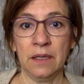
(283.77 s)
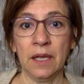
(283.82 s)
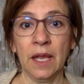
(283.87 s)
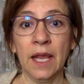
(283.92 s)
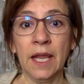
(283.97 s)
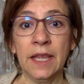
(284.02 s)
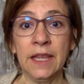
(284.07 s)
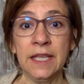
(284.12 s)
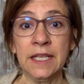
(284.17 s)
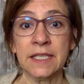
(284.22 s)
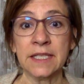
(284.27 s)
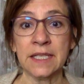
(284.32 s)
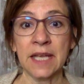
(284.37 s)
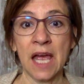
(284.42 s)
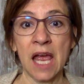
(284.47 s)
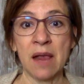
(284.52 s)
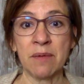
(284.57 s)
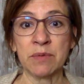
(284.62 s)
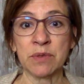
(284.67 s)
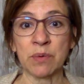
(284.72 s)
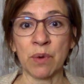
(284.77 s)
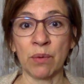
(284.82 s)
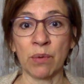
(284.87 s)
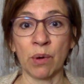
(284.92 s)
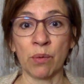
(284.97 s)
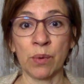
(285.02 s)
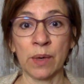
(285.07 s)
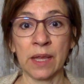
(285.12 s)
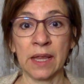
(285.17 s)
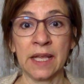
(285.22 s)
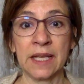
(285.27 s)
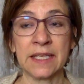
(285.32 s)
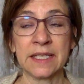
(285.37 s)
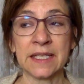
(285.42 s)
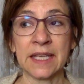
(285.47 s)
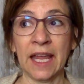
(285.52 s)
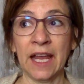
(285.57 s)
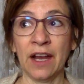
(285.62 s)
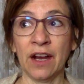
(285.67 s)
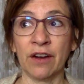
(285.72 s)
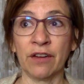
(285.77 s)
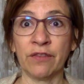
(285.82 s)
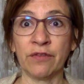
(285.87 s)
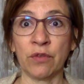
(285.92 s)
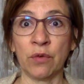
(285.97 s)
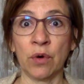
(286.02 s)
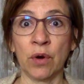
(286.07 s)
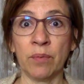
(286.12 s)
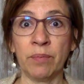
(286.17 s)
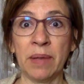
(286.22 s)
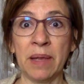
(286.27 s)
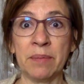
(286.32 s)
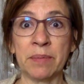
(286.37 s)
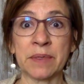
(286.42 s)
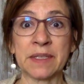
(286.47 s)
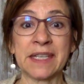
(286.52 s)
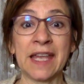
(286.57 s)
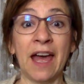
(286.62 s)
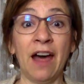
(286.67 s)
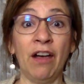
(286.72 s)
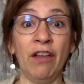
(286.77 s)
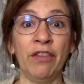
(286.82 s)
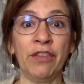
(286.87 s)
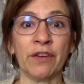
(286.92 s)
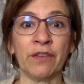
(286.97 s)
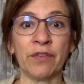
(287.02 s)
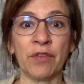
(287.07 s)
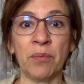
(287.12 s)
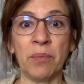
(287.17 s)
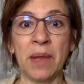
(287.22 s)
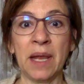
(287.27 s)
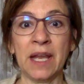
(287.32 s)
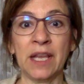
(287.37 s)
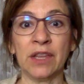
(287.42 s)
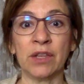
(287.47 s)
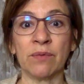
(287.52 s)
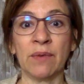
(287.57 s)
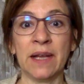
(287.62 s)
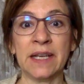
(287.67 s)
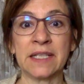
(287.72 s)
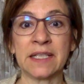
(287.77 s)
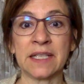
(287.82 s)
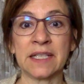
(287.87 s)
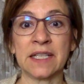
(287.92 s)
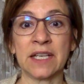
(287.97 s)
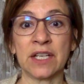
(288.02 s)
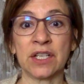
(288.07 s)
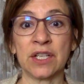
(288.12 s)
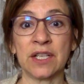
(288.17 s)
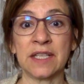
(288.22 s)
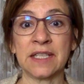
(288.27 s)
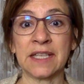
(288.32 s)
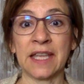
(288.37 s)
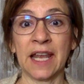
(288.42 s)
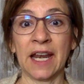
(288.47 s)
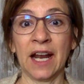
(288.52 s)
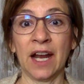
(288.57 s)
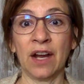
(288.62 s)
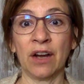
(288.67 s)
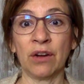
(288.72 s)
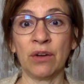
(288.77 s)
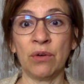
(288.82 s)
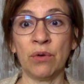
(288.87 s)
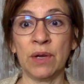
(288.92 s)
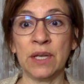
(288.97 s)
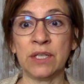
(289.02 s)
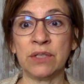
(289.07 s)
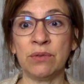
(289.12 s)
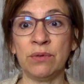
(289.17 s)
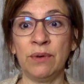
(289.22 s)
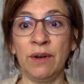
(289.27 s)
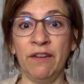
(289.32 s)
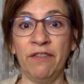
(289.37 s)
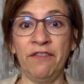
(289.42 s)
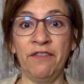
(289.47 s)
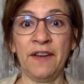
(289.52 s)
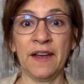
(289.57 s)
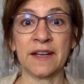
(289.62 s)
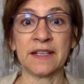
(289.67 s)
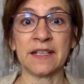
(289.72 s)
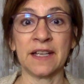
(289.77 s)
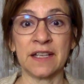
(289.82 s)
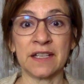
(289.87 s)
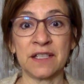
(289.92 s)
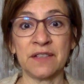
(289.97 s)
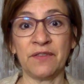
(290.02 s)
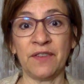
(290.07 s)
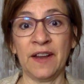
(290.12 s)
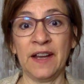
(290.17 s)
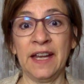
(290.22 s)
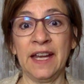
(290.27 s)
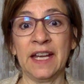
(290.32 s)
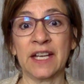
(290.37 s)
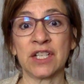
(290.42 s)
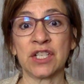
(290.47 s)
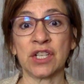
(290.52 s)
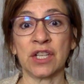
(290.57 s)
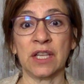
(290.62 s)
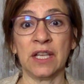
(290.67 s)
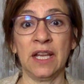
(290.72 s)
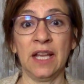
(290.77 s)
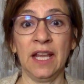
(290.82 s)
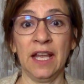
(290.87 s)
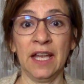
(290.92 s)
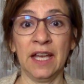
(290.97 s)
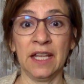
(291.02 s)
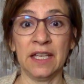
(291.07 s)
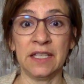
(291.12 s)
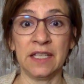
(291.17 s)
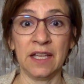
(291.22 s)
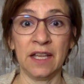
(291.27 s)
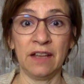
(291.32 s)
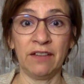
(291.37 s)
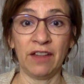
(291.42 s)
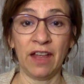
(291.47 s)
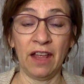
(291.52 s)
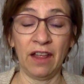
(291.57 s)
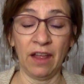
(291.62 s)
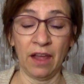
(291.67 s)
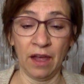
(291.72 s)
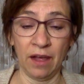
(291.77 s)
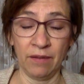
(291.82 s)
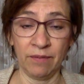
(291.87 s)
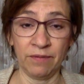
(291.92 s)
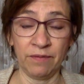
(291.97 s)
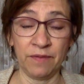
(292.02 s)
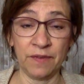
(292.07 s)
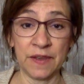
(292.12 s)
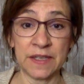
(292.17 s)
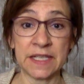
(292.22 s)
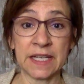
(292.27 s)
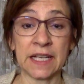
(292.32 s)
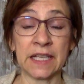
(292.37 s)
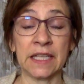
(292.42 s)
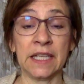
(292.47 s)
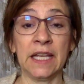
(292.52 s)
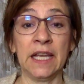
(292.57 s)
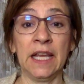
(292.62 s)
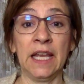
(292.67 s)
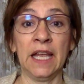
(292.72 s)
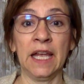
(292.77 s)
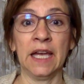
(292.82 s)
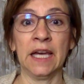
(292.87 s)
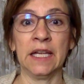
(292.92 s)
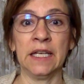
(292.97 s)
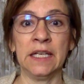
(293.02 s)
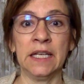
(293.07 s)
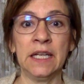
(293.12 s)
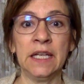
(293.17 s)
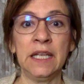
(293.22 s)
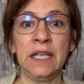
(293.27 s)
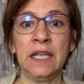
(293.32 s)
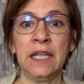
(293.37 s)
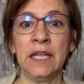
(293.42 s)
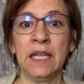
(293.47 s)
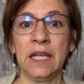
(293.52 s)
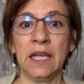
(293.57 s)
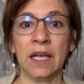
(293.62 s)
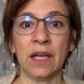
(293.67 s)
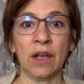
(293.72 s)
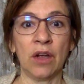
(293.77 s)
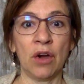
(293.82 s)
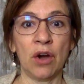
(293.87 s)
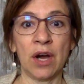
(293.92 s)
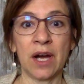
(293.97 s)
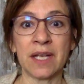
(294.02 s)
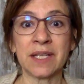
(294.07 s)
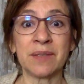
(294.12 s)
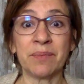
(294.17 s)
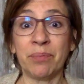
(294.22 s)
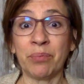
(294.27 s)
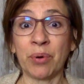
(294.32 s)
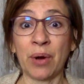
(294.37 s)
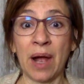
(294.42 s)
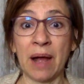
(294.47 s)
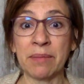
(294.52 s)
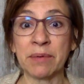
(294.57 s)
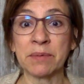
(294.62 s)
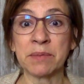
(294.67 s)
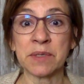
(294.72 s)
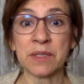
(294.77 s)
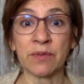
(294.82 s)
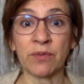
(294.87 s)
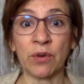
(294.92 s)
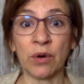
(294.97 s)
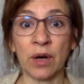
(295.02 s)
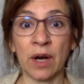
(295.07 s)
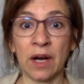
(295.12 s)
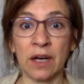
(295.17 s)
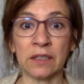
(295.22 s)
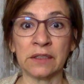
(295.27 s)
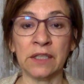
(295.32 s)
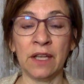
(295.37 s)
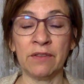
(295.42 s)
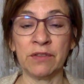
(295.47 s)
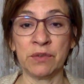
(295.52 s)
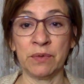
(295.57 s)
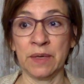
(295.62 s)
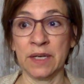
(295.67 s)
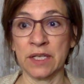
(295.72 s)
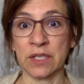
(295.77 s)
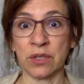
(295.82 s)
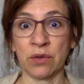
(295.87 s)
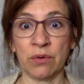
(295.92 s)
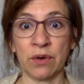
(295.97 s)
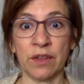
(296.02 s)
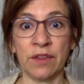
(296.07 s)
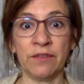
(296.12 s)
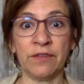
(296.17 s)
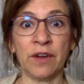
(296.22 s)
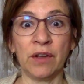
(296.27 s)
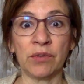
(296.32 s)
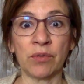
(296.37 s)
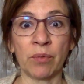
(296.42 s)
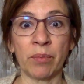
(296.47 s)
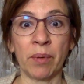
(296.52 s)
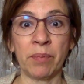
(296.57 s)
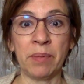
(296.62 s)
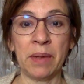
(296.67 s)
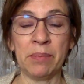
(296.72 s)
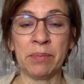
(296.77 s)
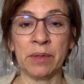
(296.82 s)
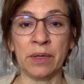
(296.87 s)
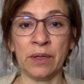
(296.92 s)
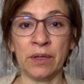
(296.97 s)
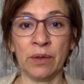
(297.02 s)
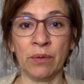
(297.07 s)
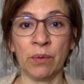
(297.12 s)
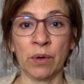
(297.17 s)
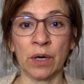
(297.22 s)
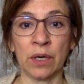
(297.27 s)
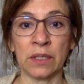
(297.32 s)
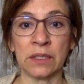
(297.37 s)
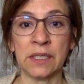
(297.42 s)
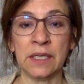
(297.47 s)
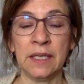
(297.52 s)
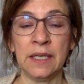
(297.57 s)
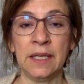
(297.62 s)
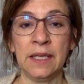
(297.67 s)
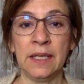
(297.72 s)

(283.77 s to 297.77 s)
In these times where we're really scared for people's health or for making the right decisions that aren't going to affect us financially and physically and cause problems for our loved ones or the vulnerable people in the world,